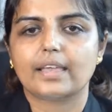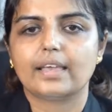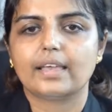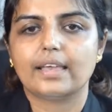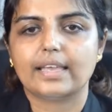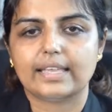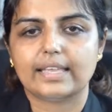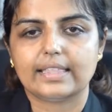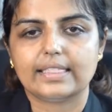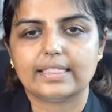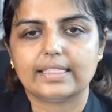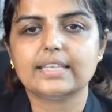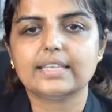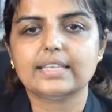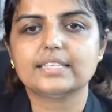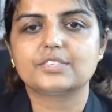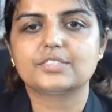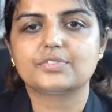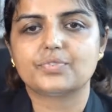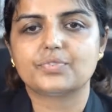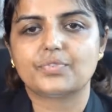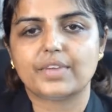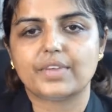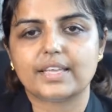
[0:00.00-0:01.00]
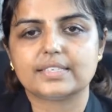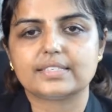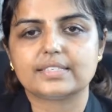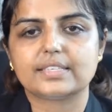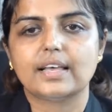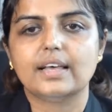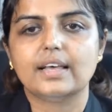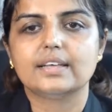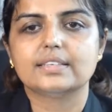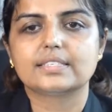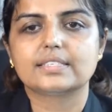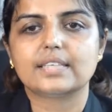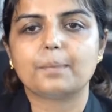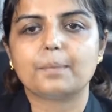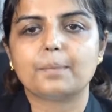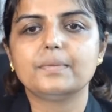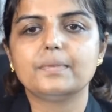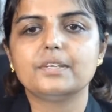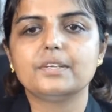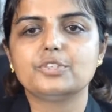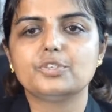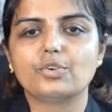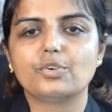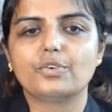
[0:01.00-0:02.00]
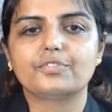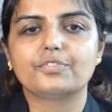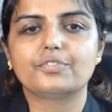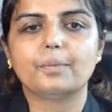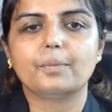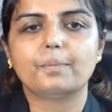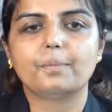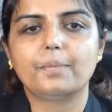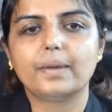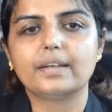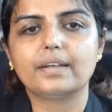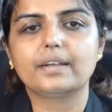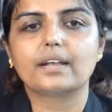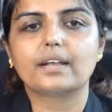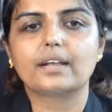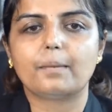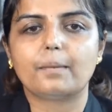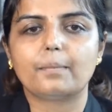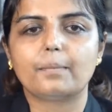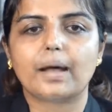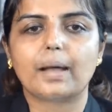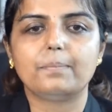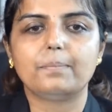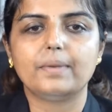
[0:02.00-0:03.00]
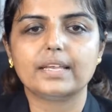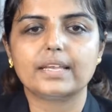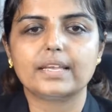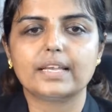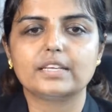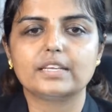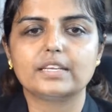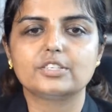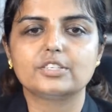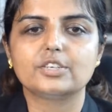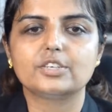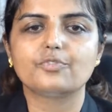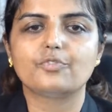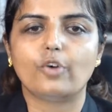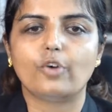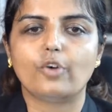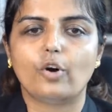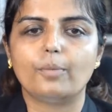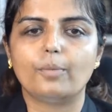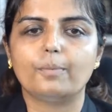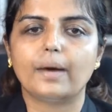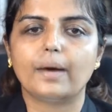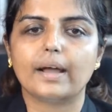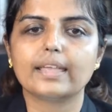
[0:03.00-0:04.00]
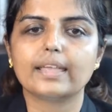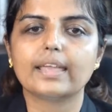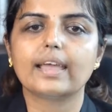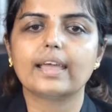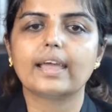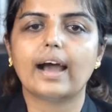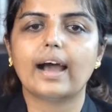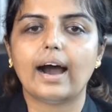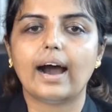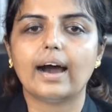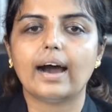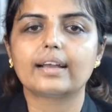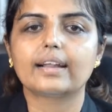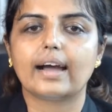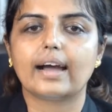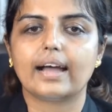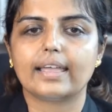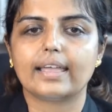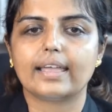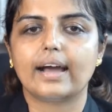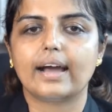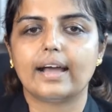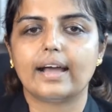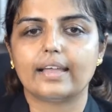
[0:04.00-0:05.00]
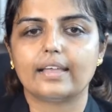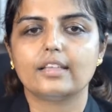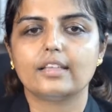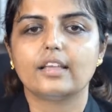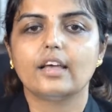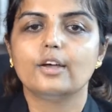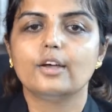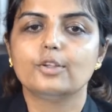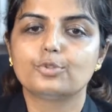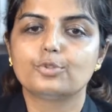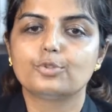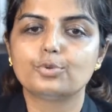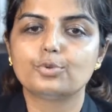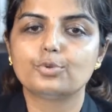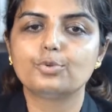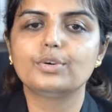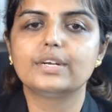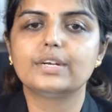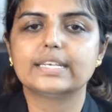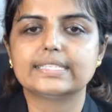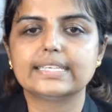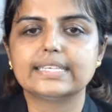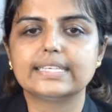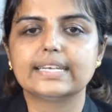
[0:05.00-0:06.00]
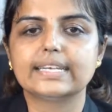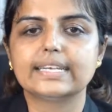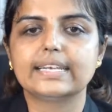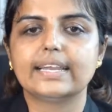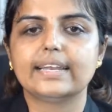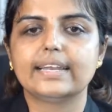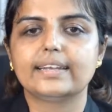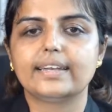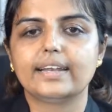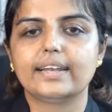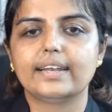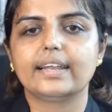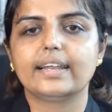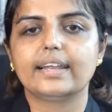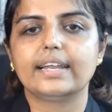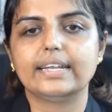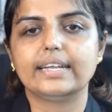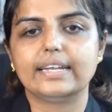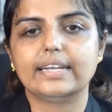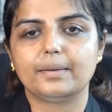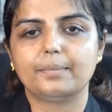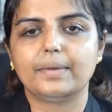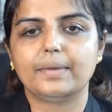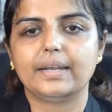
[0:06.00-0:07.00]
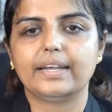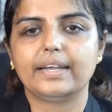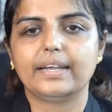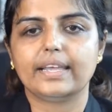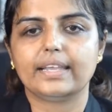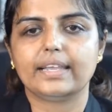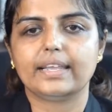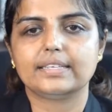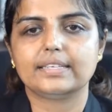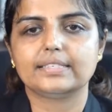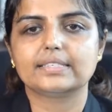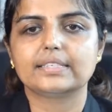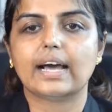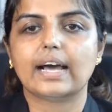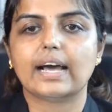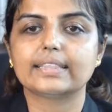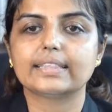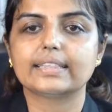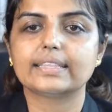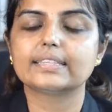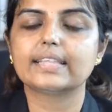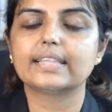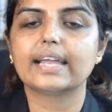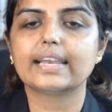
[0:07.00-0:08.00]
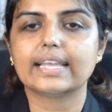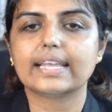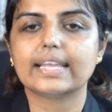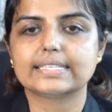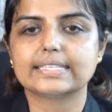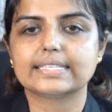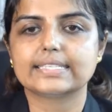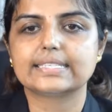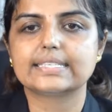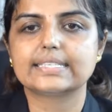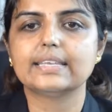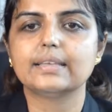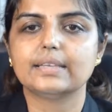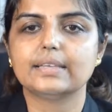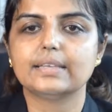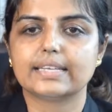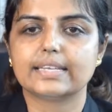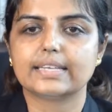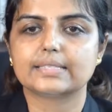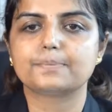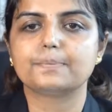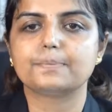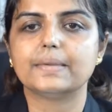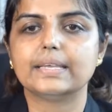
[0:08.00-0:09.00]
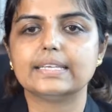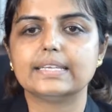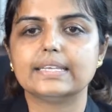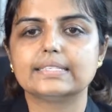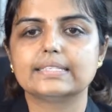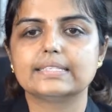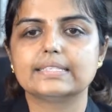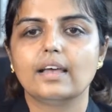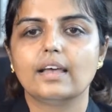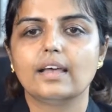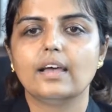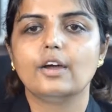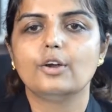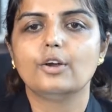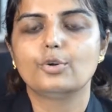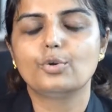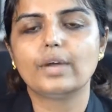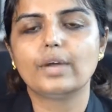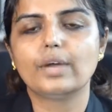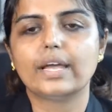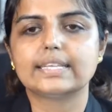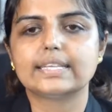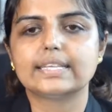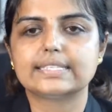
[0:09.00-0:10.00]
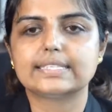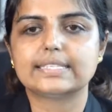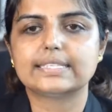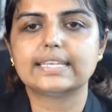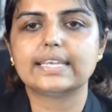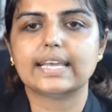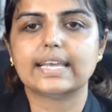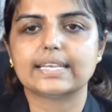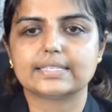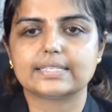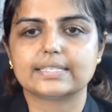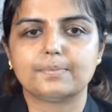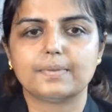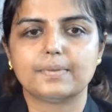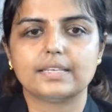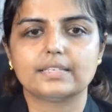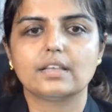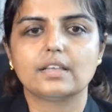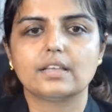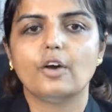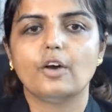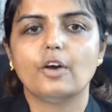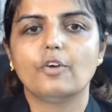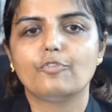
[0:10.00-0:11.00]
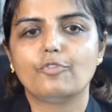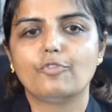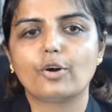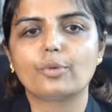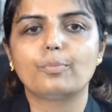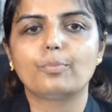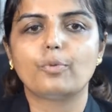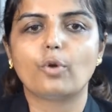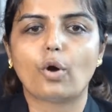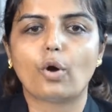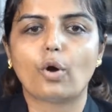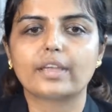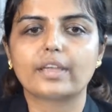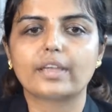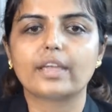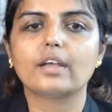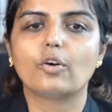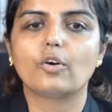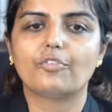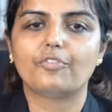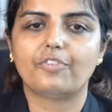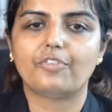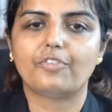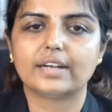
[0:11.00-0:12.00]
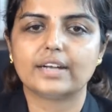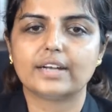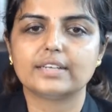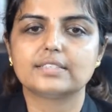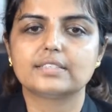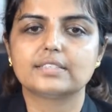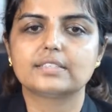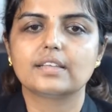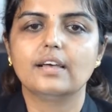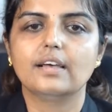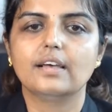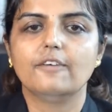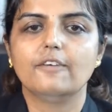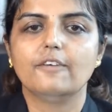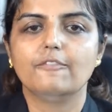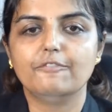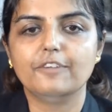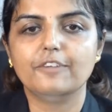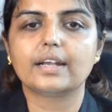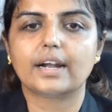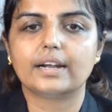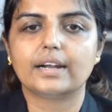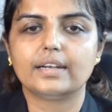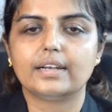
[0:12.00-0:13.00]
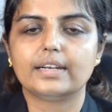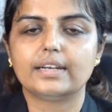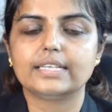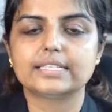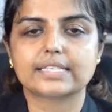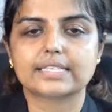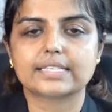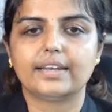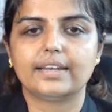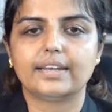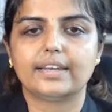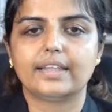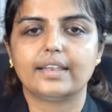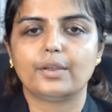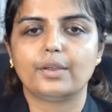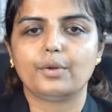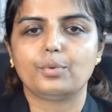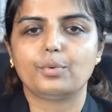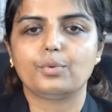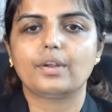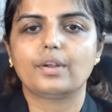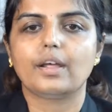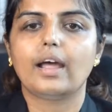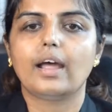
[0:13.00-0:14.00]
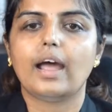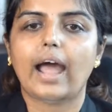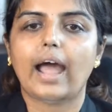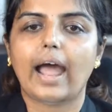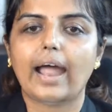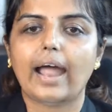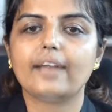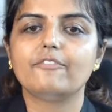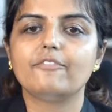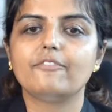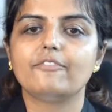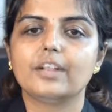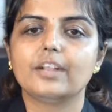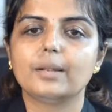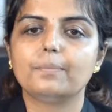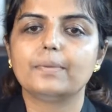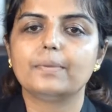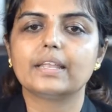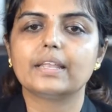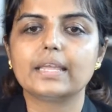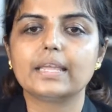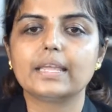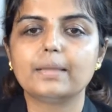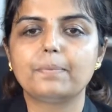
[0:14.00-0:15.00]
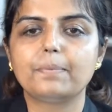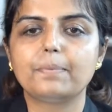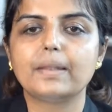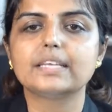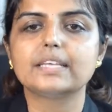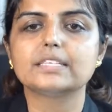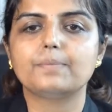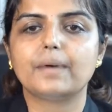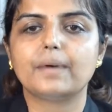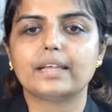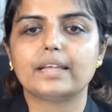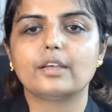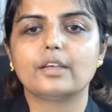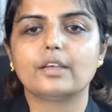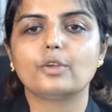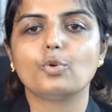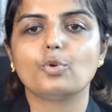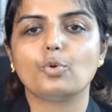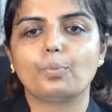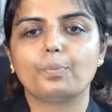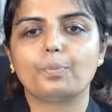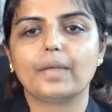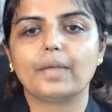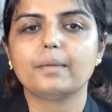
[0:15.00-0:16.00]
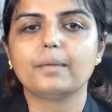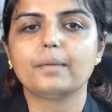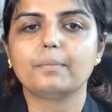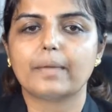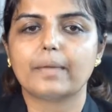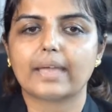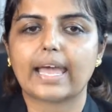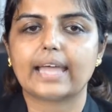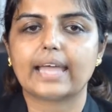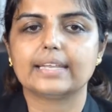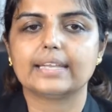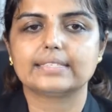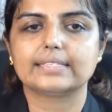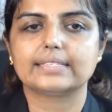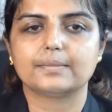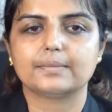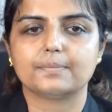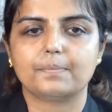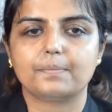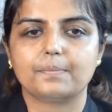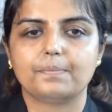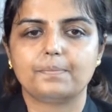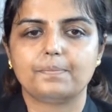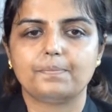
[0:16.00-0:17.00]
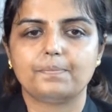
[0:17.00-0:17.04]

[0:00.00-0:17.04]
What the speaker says: In this phase, submission of the bid cum application form by a RII through designated intermediaries other than SCSBs to SCSBs for blocking of funds will be discontinued and will be replaced by the UPI mechanism.